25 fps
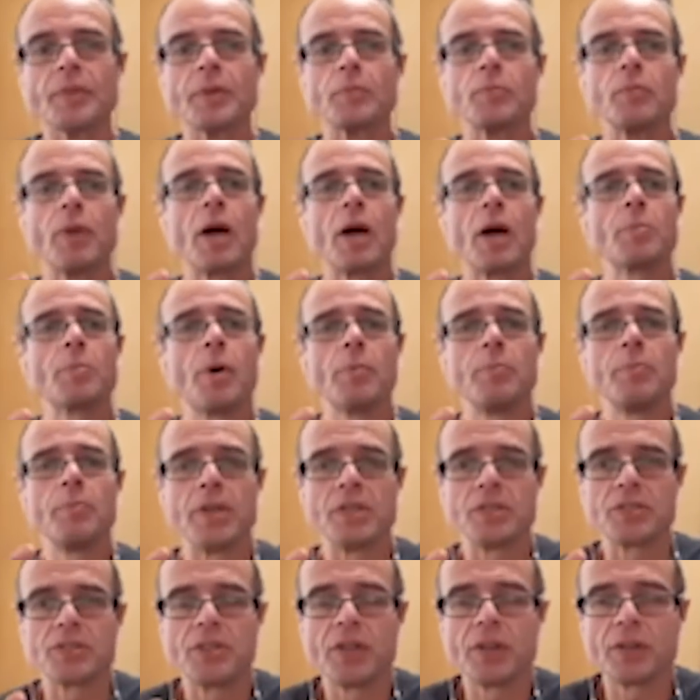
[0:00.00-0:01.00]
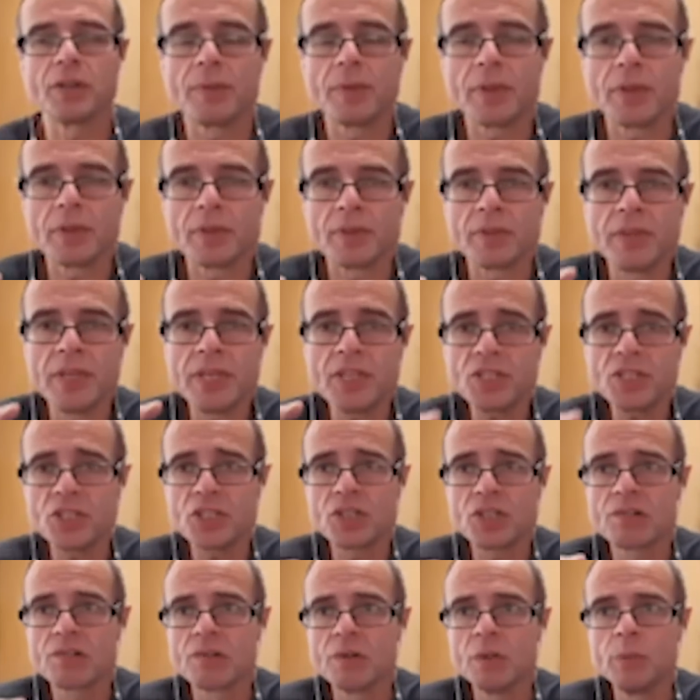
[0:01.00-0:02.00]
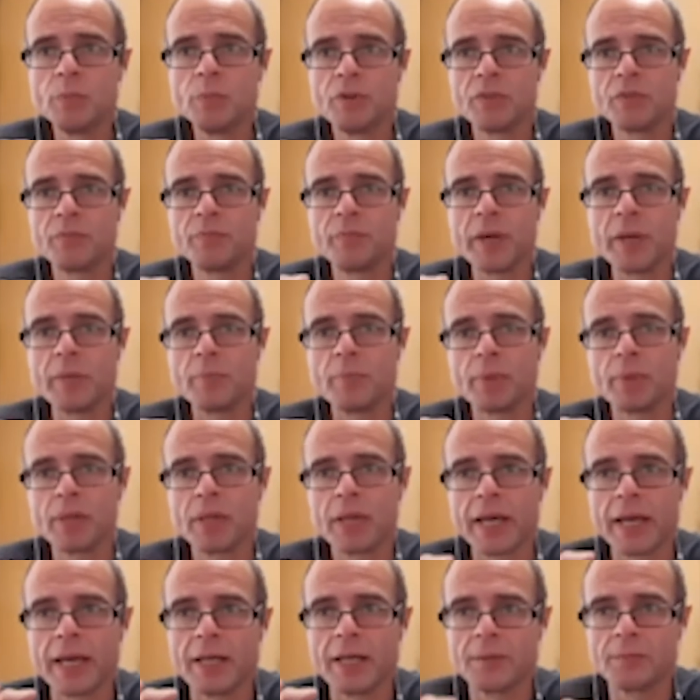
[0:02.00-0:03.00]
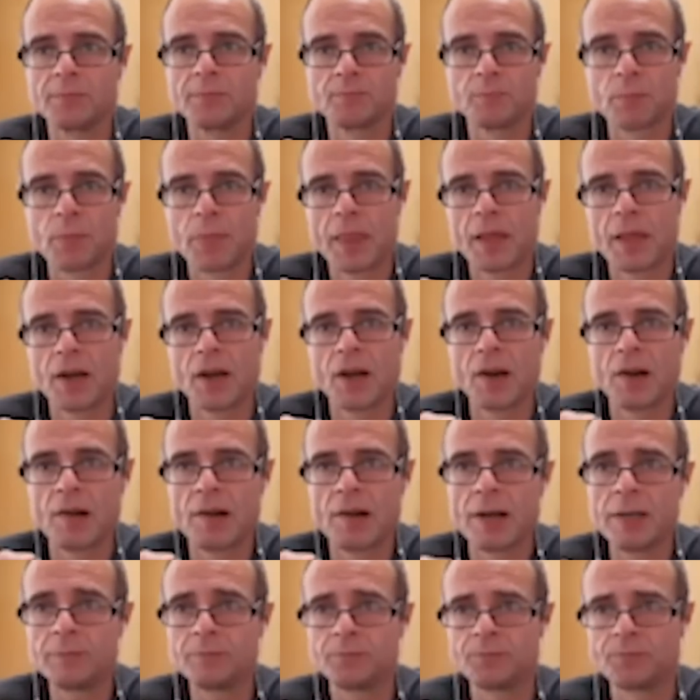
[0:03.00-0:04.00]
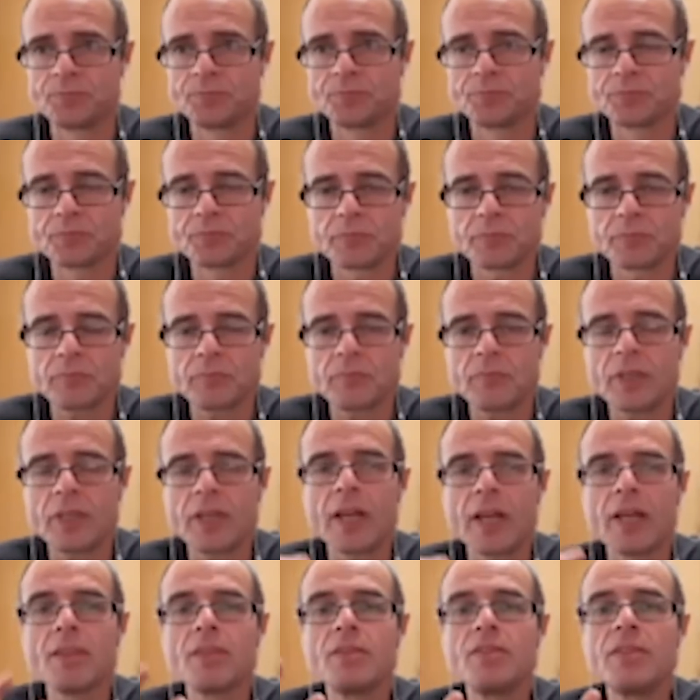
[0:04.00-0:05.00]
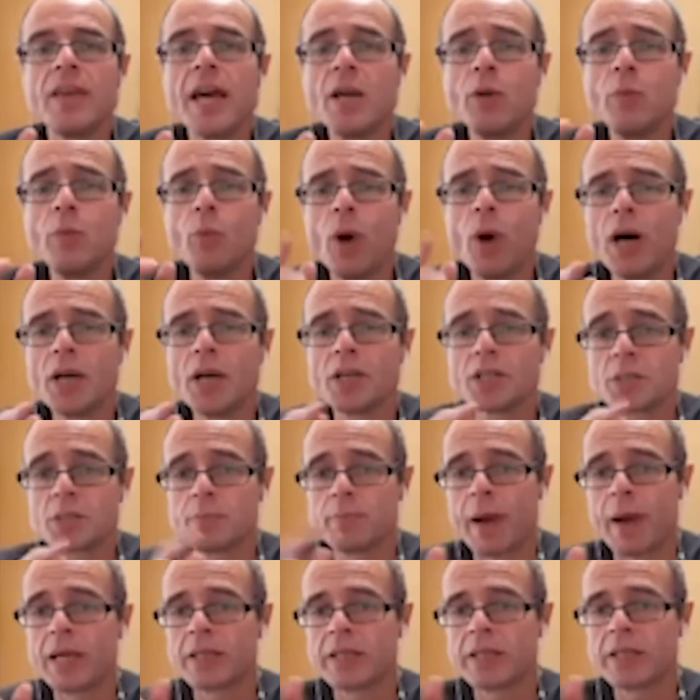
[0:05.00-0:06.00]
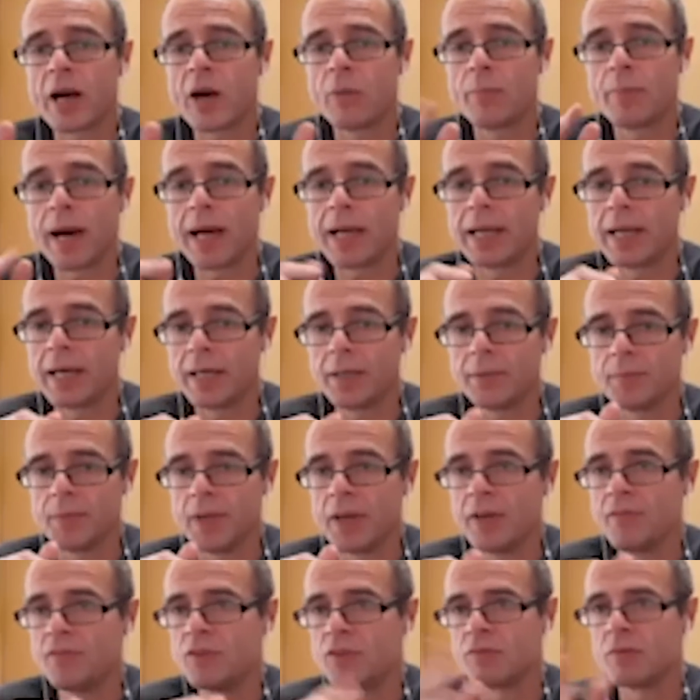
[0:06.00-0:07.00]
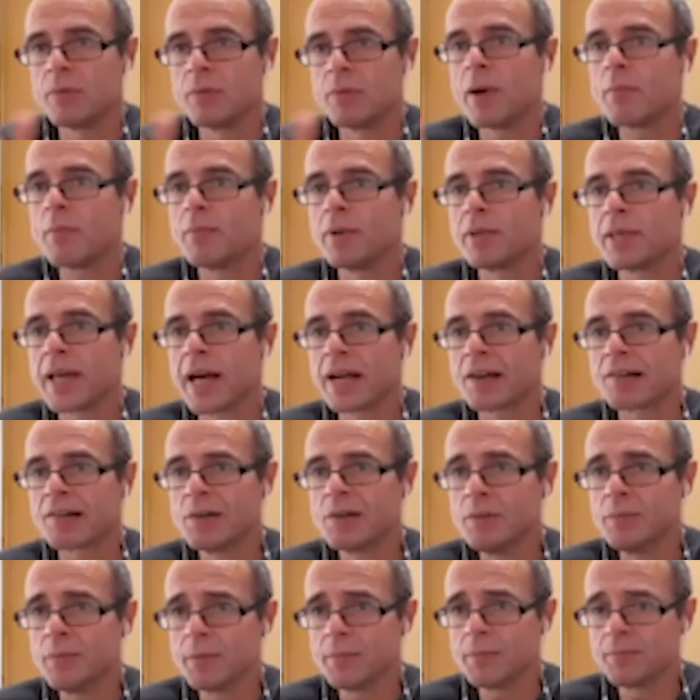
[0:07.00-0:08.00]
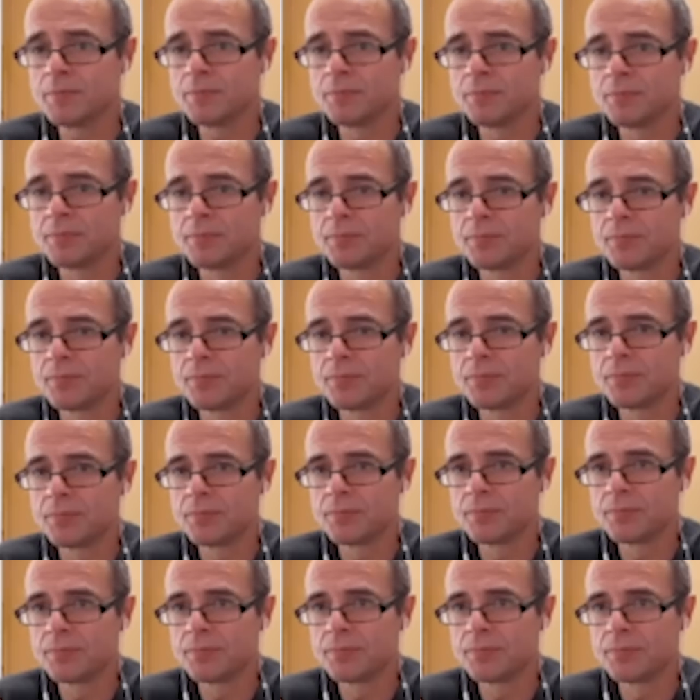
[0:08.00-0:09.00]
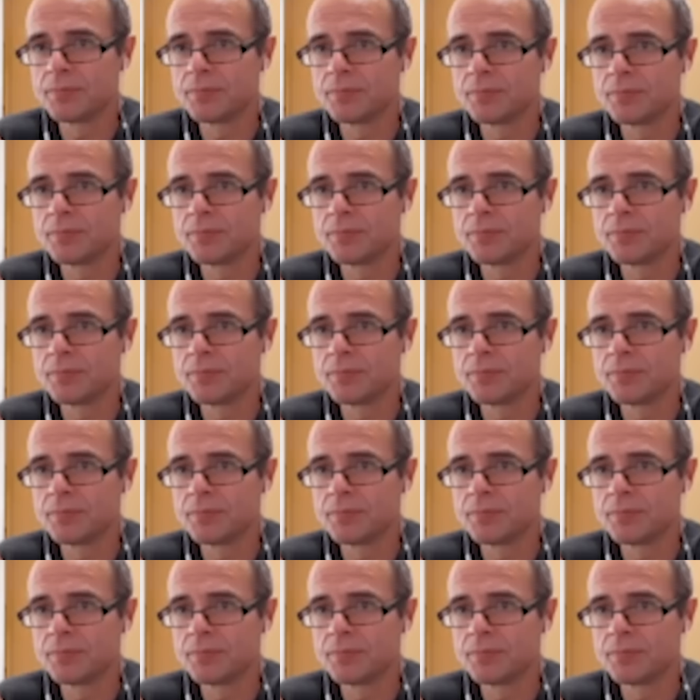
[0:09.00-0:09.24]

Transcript: My problem is that this group of people here, all right, yep. they were Spandau Ballet, if you remember that group. I do.